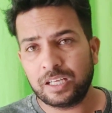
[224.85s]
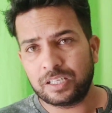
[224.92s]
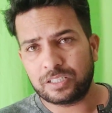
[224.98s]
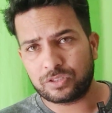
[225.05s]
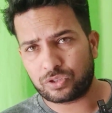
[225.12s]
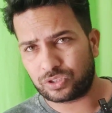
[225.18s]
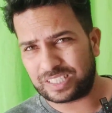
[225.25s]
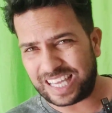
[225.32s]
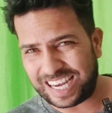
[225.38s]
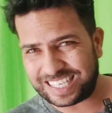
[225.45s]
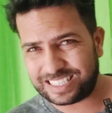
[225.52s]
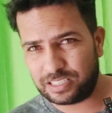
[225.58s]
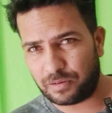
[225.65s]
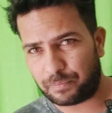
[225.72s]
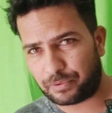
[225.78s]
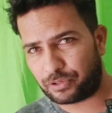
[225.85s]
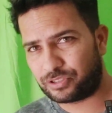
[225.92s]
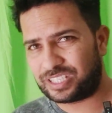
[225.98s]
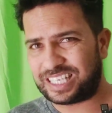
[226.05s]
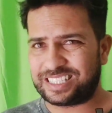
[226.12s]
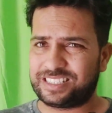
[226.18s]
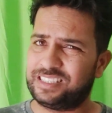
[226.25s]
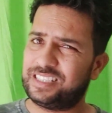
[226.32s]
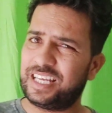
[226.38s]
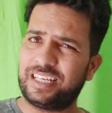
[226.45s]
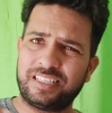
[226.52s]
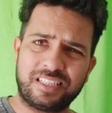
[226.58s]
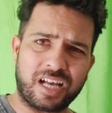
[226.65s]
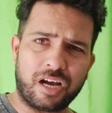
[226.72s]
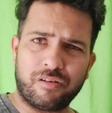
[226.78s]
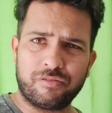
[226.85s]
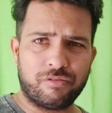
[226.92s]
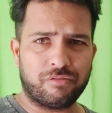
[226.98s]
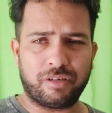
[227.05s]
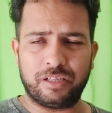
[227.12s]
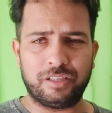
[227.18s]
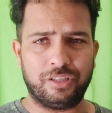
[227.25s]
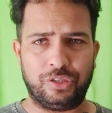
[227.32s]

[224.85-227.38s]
So that's the process. That's how you can